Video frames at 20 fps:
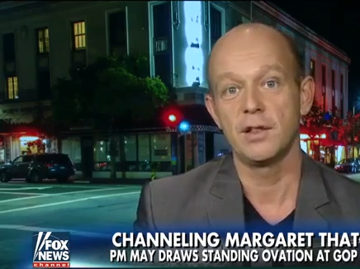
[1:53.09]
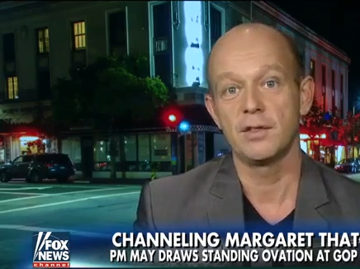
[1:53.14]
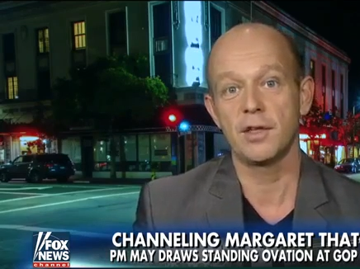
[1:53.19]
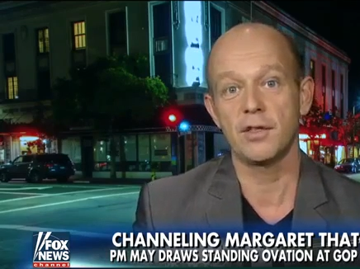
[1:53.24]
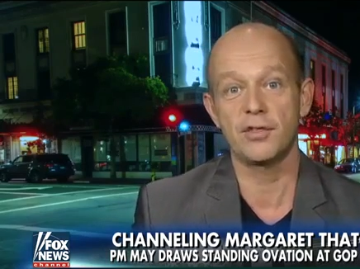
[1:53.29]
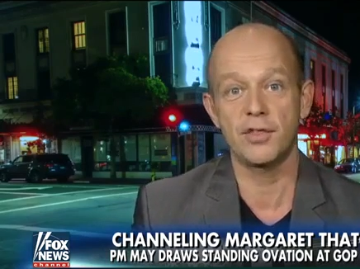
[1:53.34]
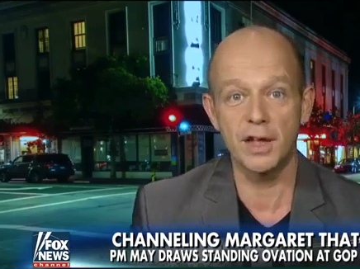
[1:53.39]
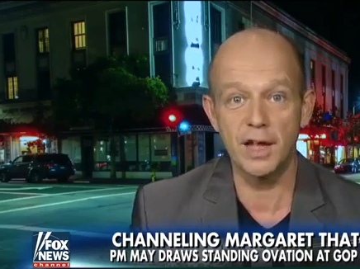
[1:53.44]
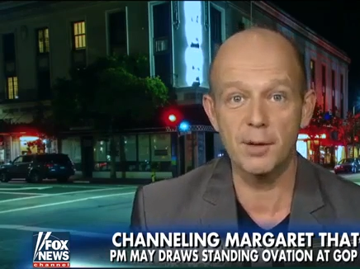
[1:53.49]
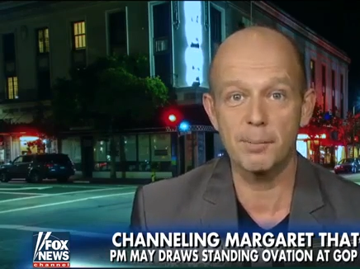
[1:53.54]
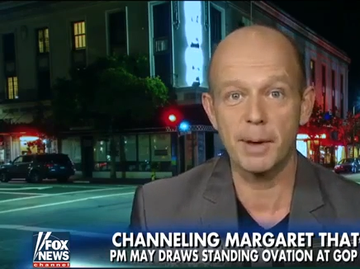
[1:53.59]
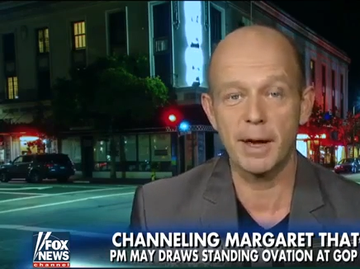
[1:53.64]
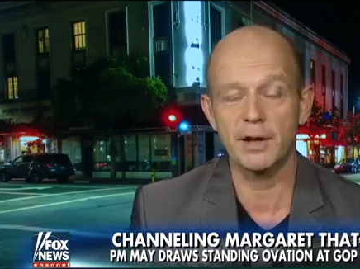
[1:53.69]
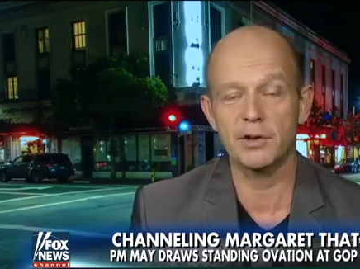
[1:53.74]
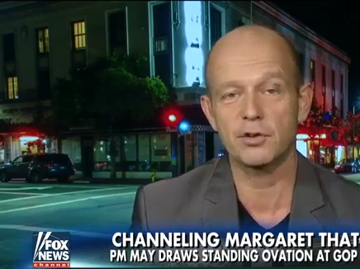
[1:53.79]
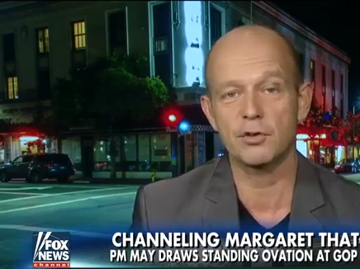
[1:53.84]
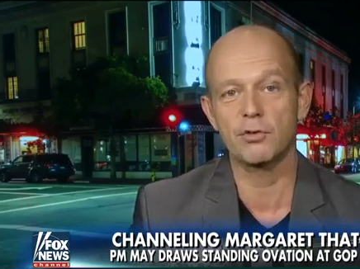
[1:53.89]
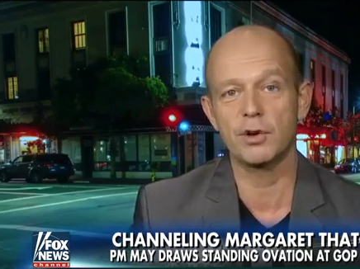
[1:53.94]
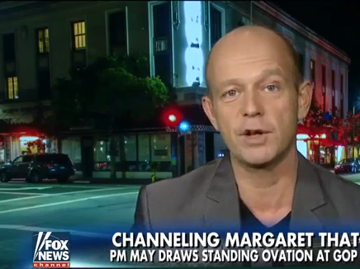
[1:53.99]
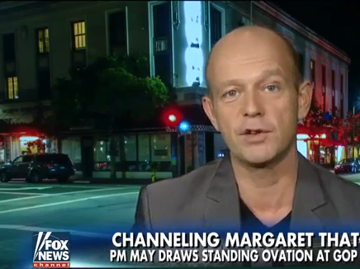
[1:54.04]
the thing
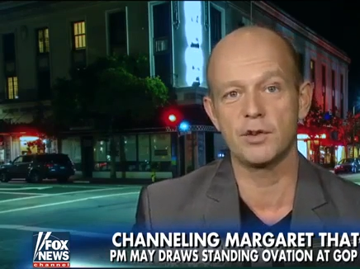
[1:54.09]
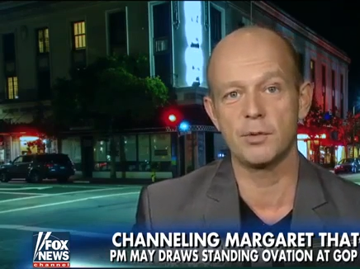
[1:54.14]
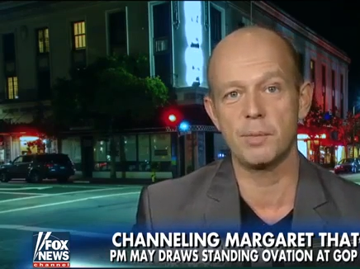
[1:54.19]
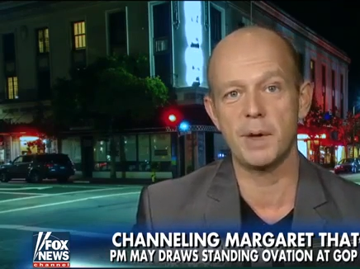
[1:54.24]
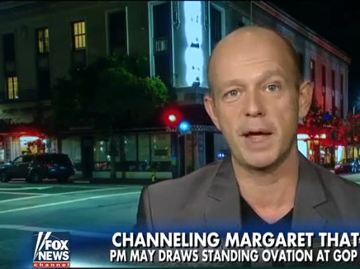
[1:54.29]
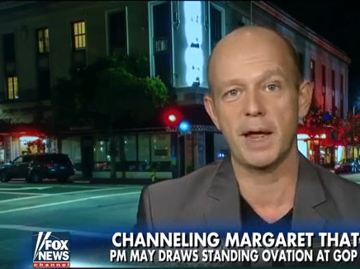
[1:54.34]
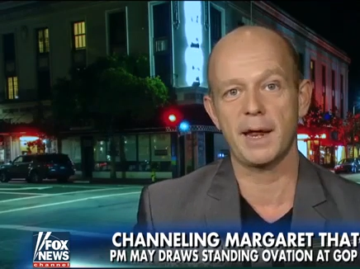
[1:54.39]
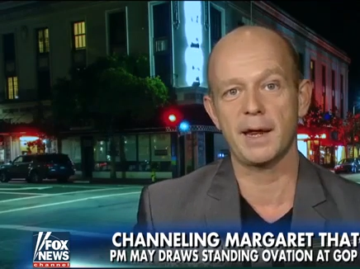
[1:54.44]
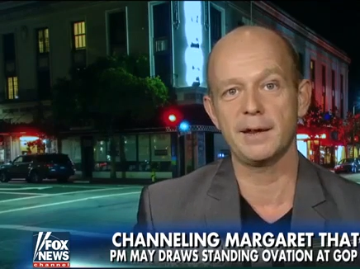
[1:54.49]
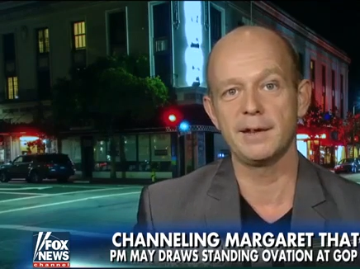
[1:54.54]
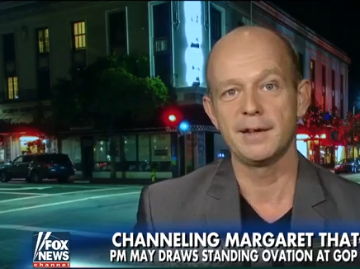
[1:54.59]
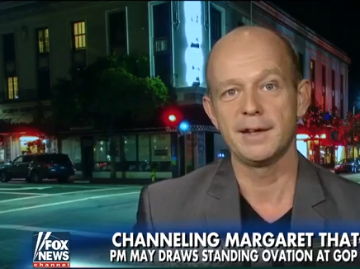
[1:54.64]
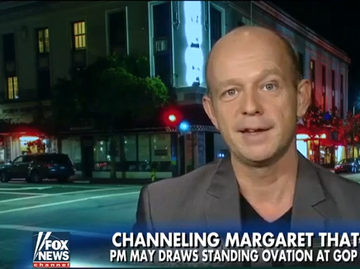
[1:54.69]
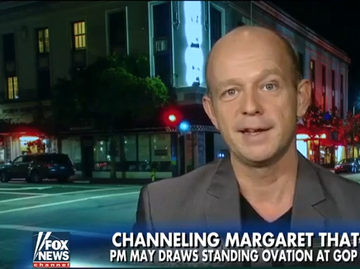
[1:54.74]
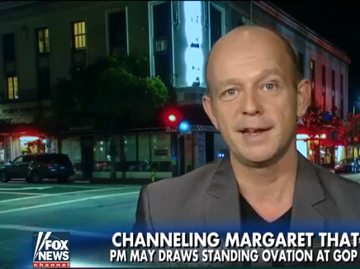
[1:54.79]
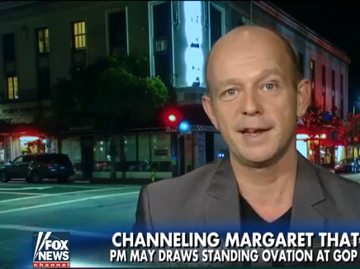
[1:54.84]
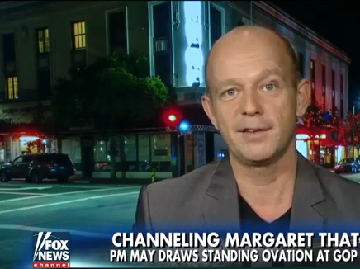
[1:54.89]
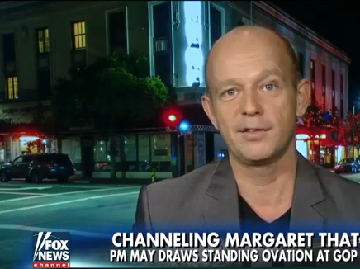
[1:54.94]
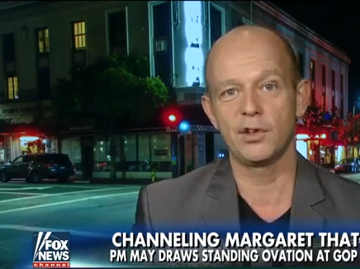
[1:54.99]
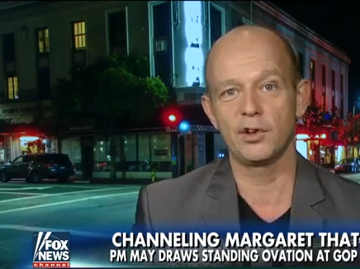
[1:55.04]
about Theresa May
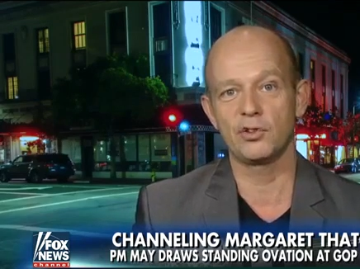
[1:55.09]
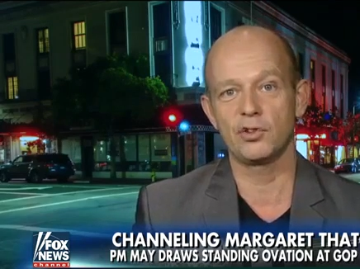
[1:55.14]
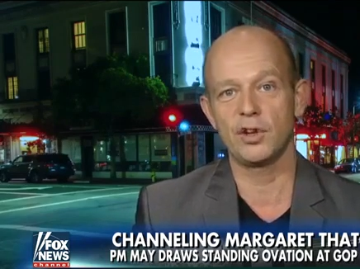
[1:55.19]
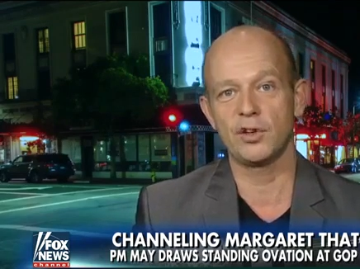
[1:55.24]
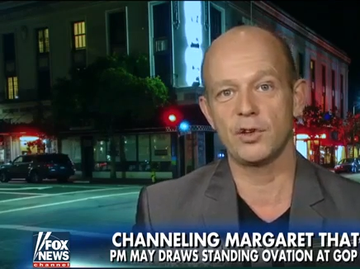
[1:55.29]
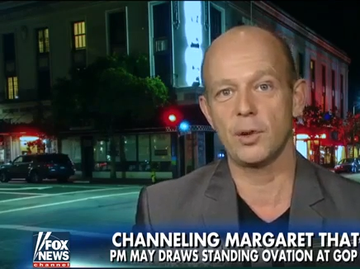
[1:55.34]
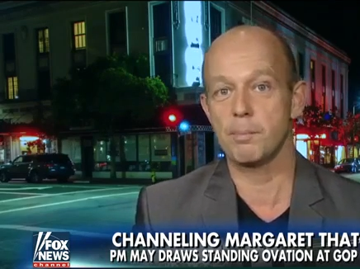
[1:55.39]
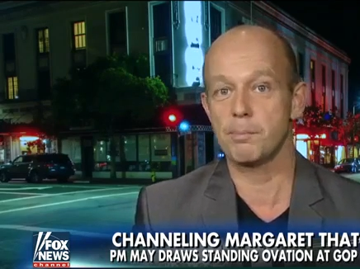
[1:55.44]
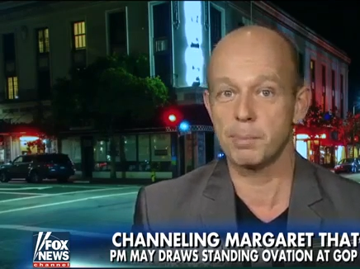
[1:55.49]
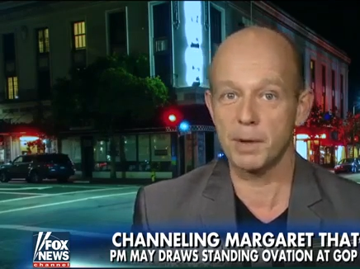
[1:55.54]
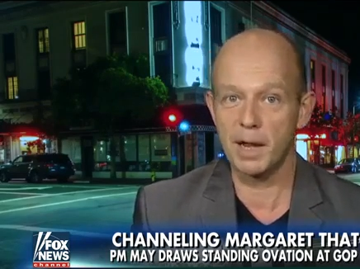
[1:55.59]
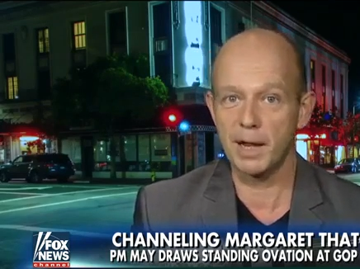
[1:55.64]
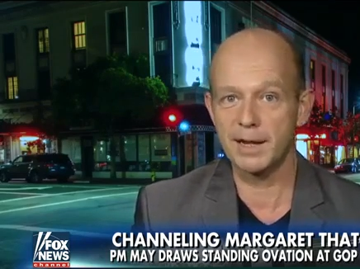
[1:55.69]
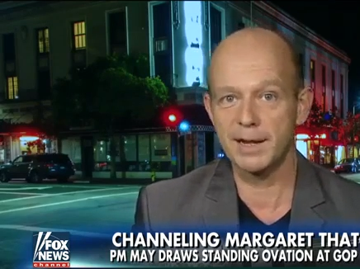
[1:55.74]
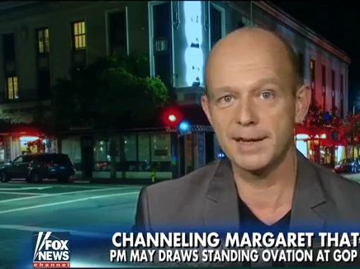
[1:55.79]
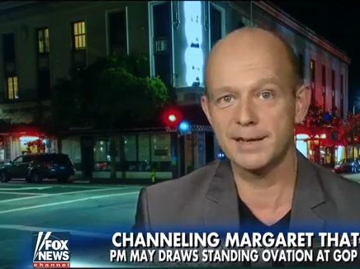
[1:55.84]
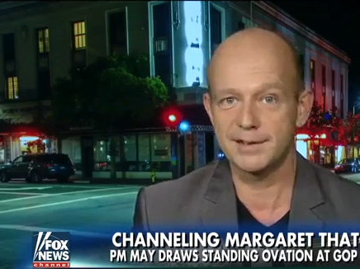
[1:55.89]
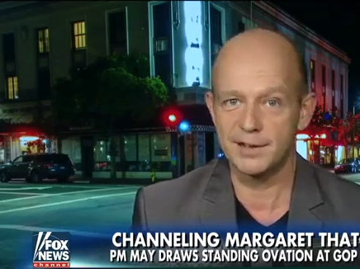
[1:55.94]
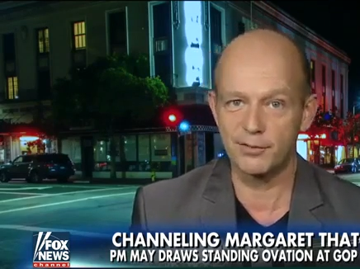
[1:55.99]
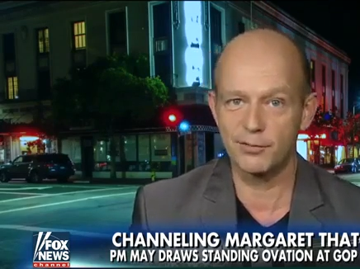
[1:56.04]
is that she's a
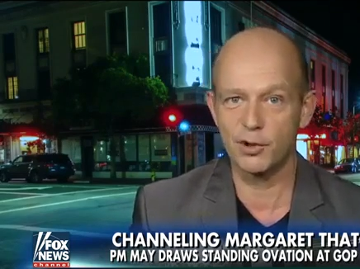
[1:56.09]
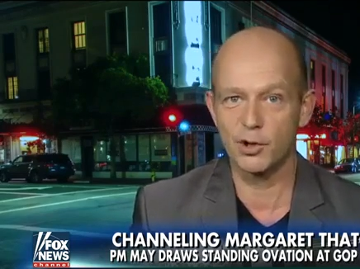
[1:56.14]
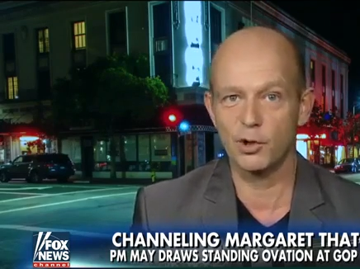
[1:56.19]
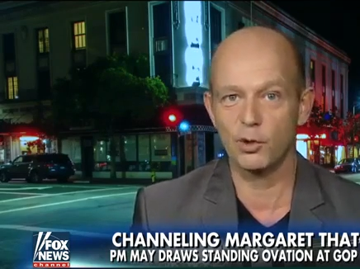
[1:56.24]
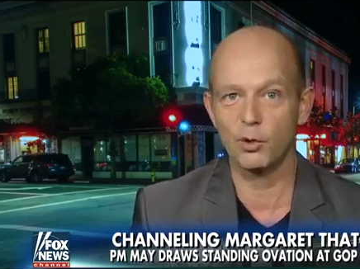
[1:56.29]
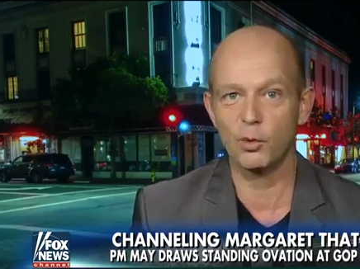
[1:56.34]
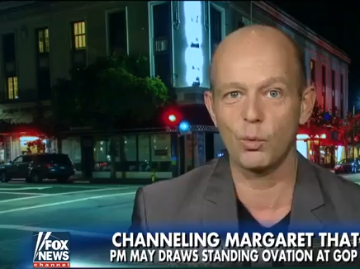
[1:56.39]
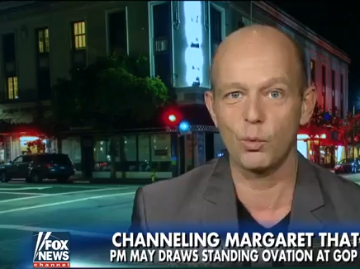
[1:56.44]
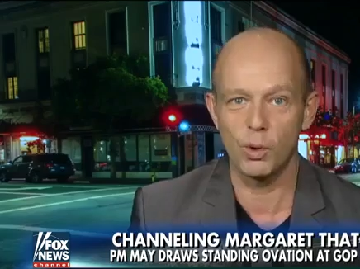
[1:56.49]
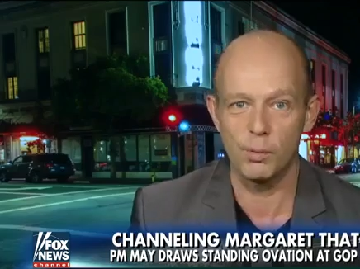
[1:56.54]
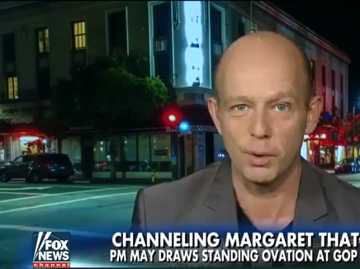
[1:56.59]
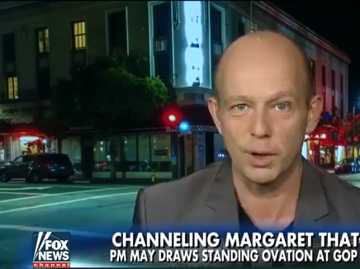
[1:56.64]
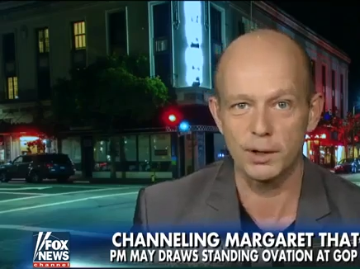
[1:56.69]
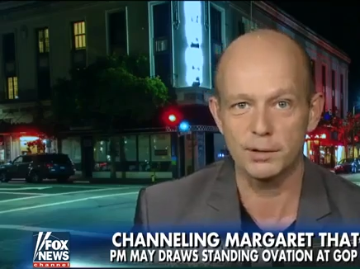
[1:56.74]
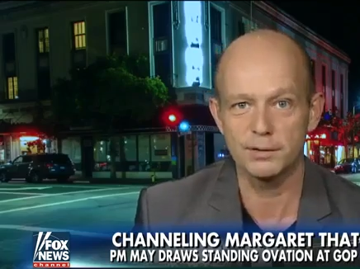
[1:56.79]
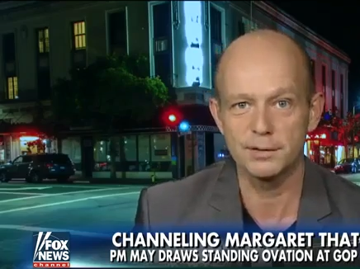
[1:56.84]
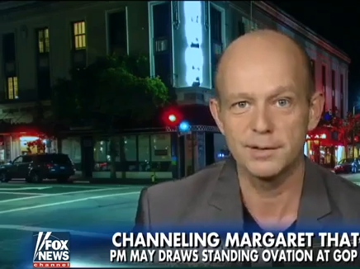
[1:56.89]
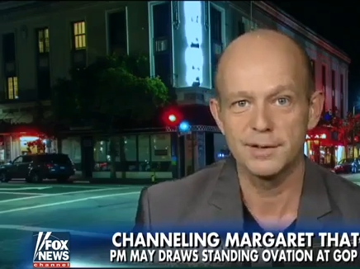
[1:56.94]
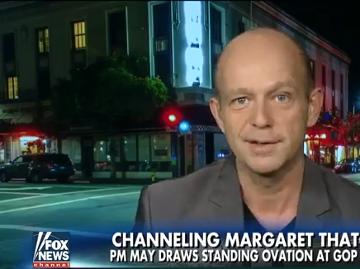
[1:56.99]
bloody difficult woman.